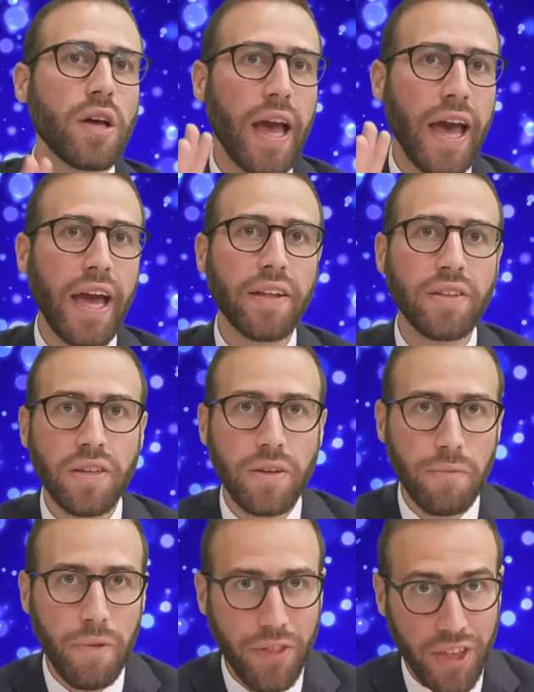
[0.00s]
and
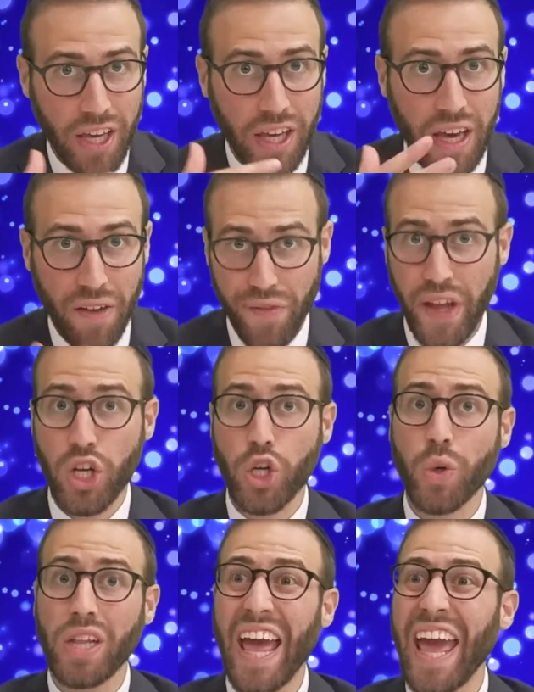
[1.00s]
the
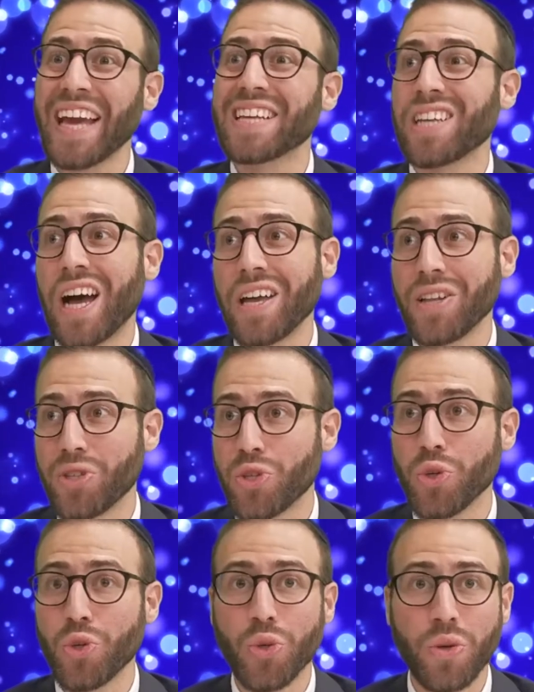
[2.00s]
eventual exile
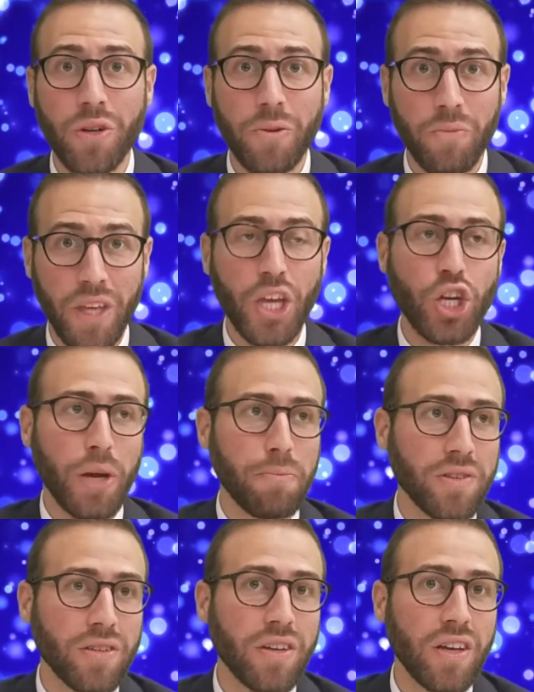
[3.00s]
to
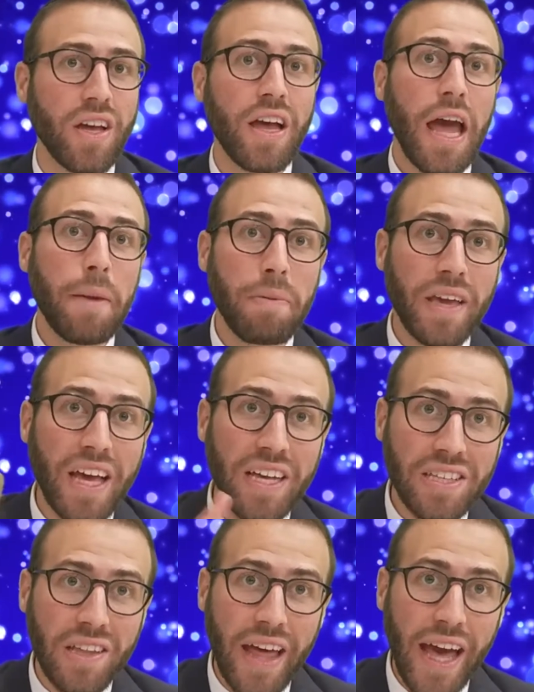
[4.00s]
Egypt. And
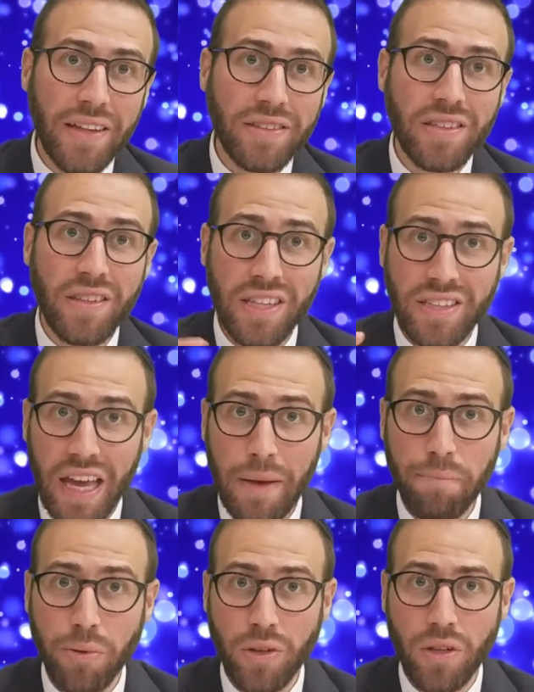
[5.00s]
because of that, the
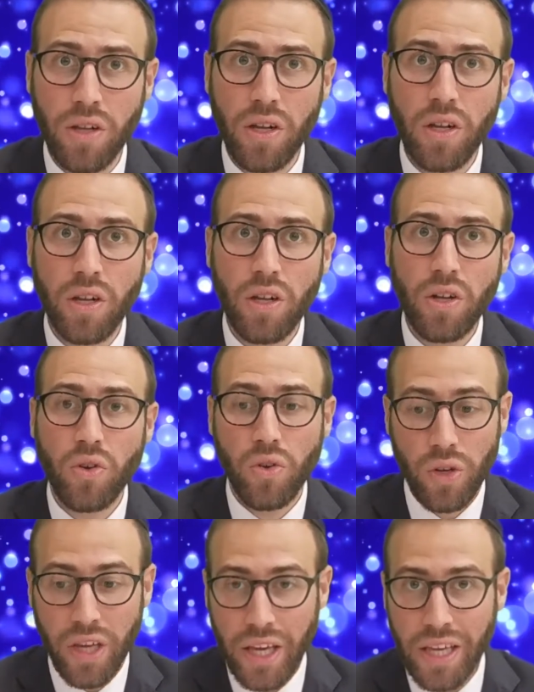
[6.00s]
temple
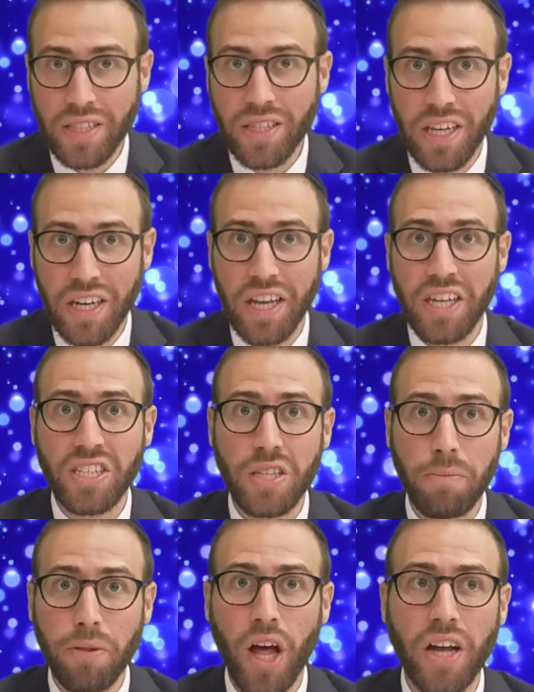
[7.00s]
is in his
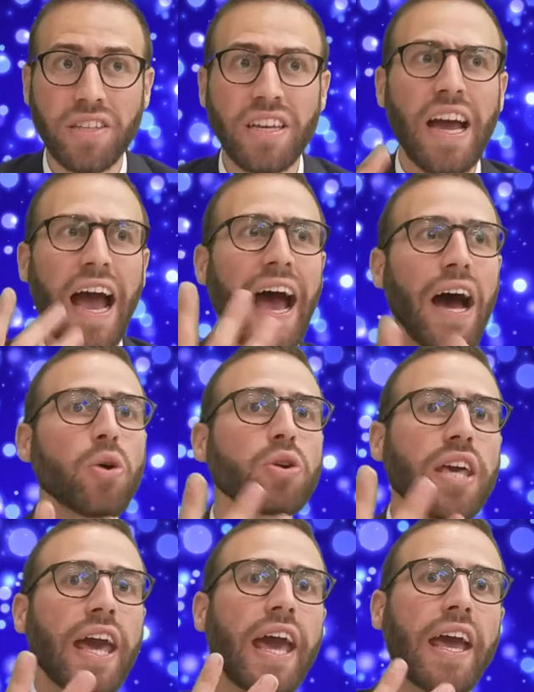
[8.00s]
plot. How
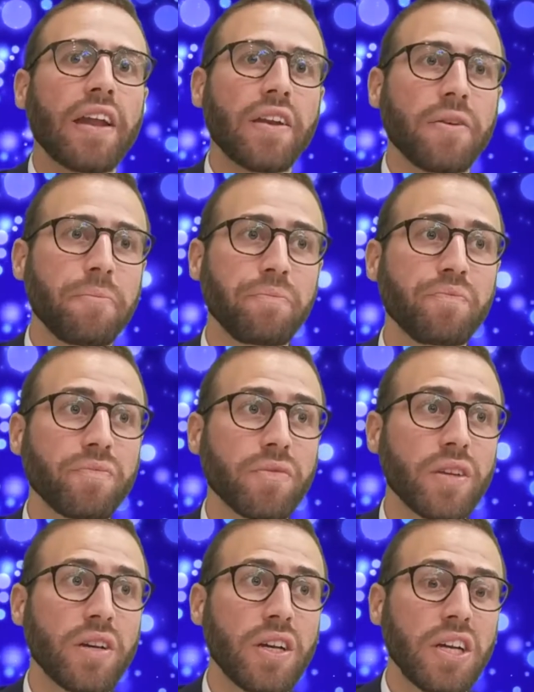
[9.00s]
can
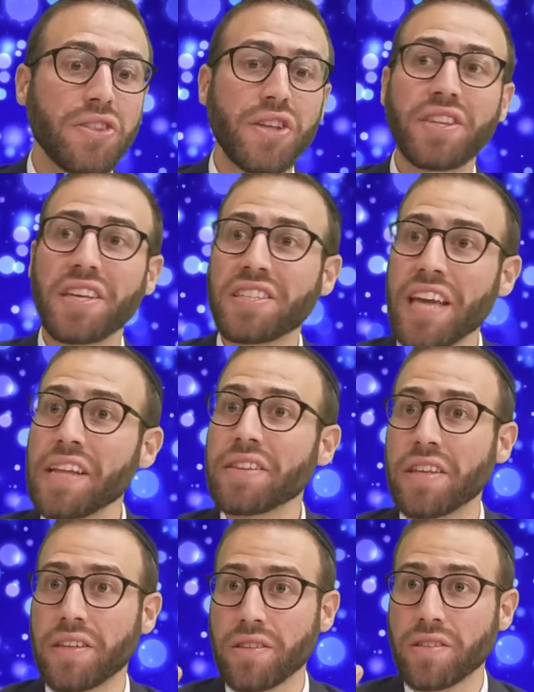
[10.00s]
the
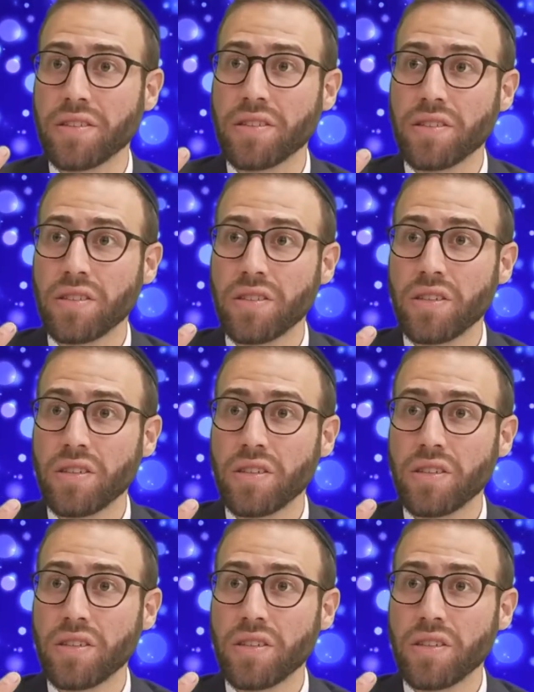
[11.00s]
descendants